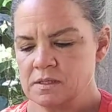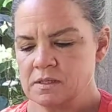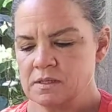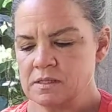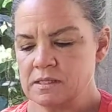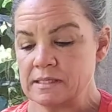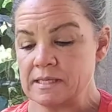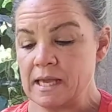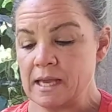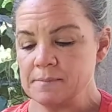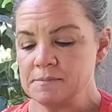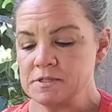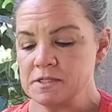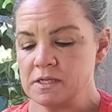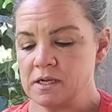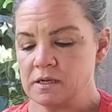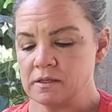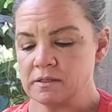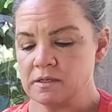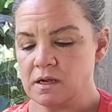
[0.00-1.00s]
The captain
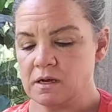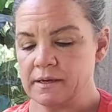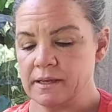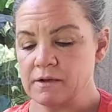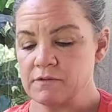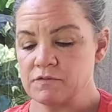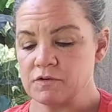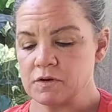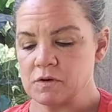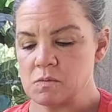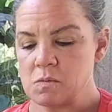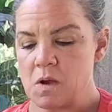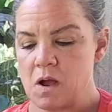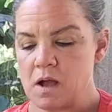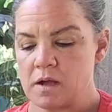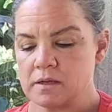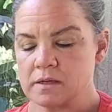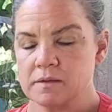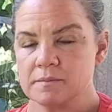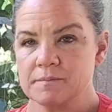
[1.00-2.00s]
had gone out for a
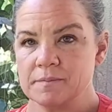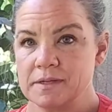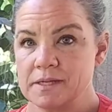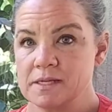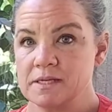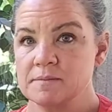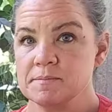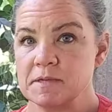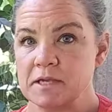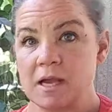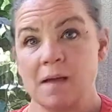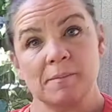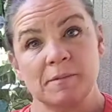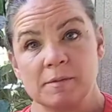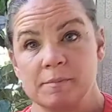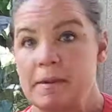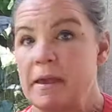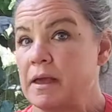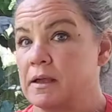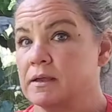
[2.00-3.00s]
walk, but he'd be coming
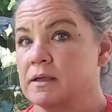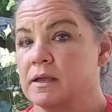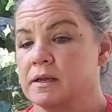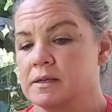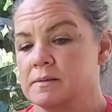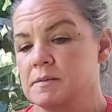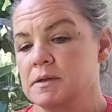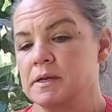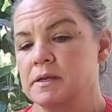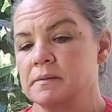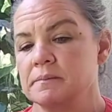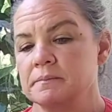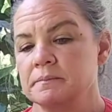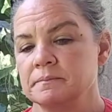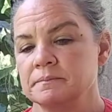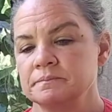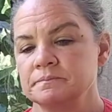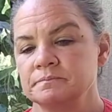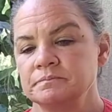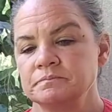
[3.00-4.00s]
back any minute.
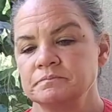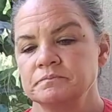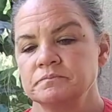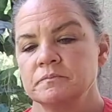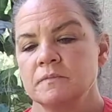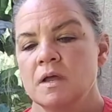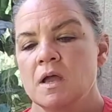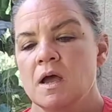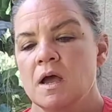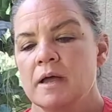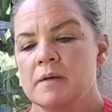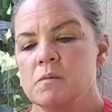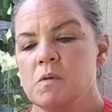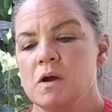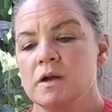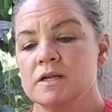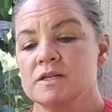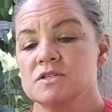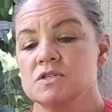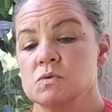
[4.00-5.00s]
I
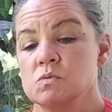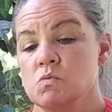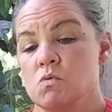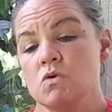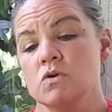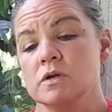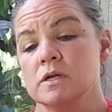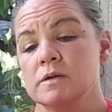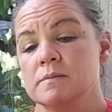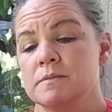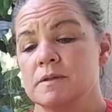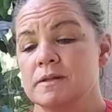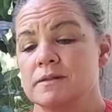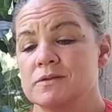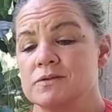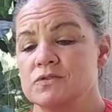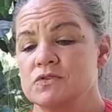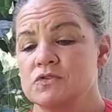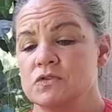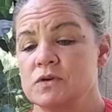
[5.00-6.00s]
wanted to warn him
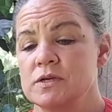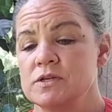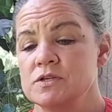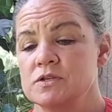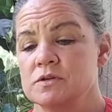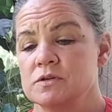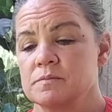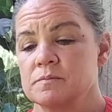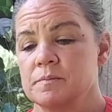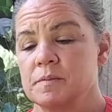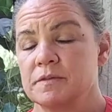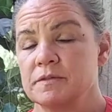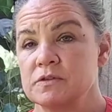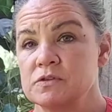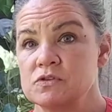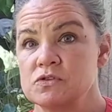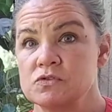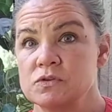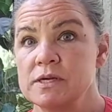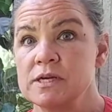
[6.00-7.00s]
but the
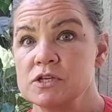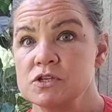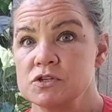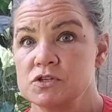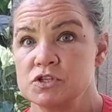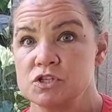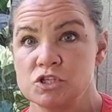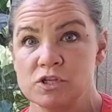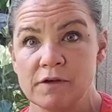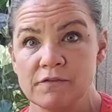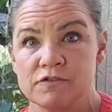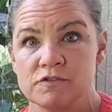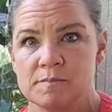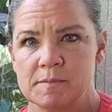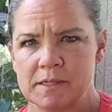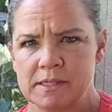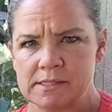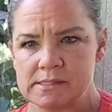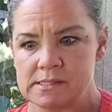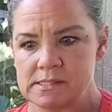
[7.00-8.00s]
stranger shoved
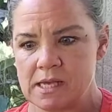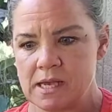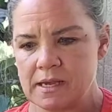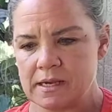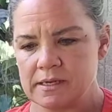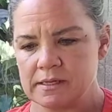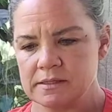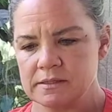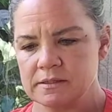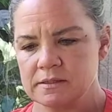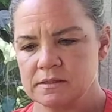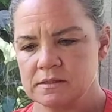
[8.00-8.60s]
me aside.